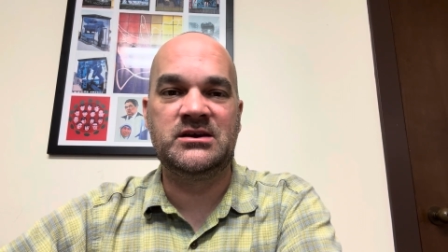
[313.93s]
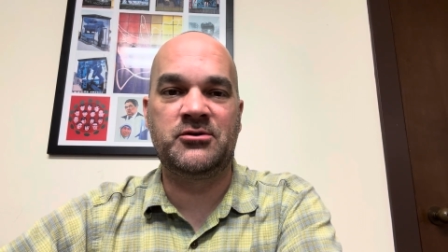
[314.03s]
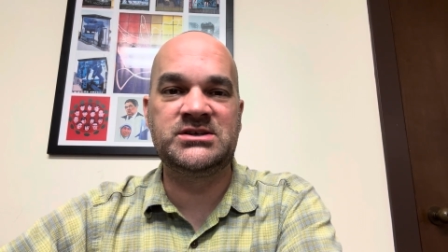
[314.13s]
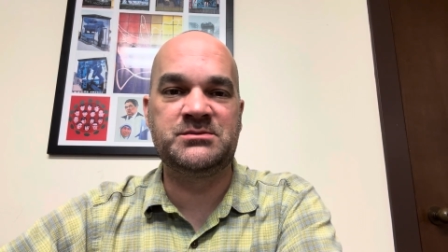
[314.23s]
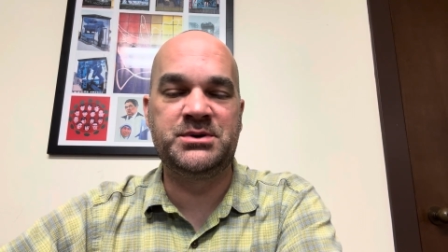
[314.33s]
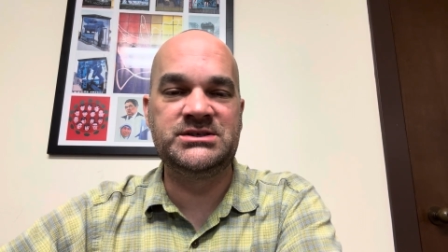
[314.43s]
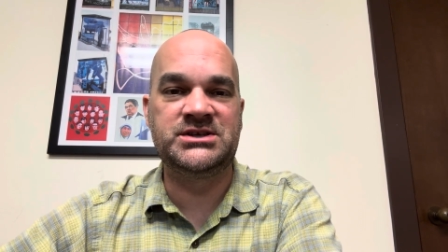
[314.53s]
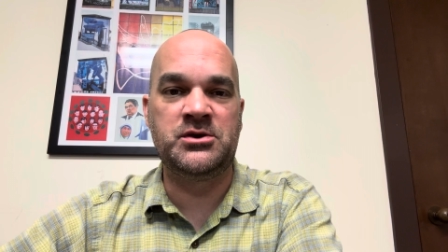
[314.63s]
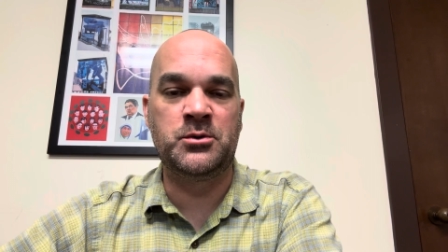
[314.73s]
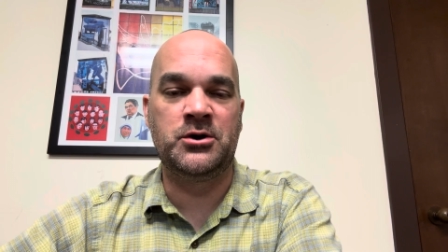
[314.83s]
Grace and peace
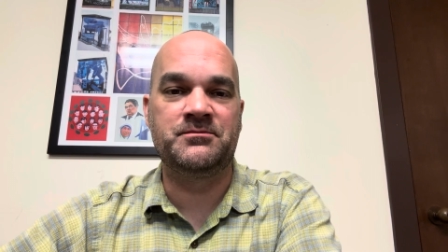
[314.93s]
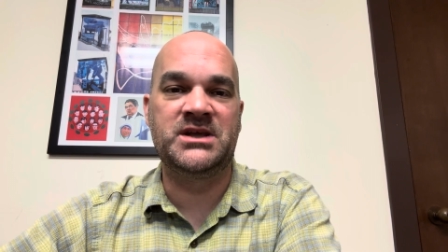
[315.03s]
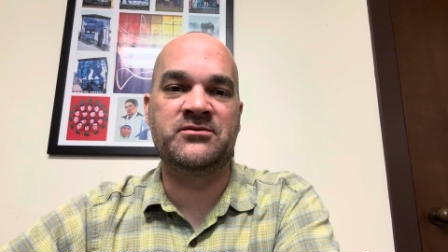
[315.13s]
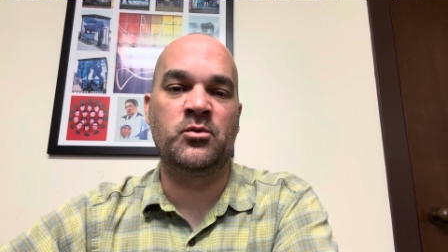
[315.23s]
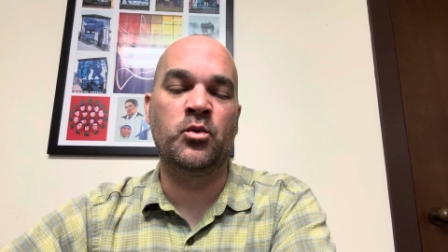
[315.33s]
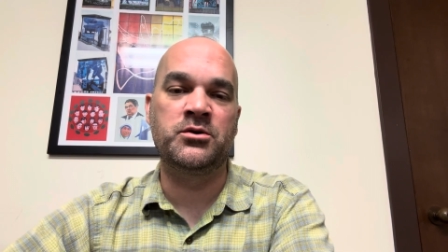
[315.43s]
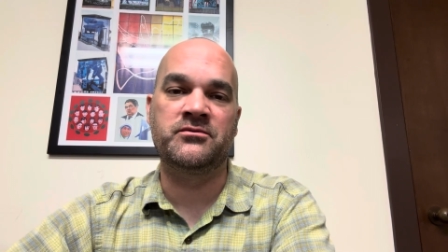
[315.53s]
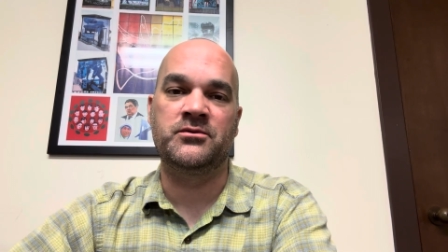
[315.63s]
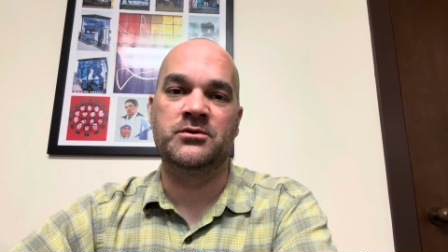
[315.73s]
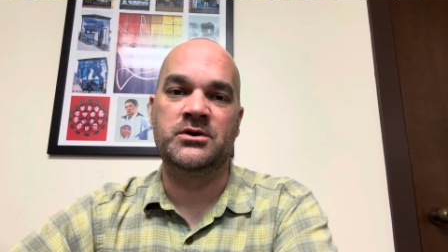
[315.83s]
to you all. Have a wonderful,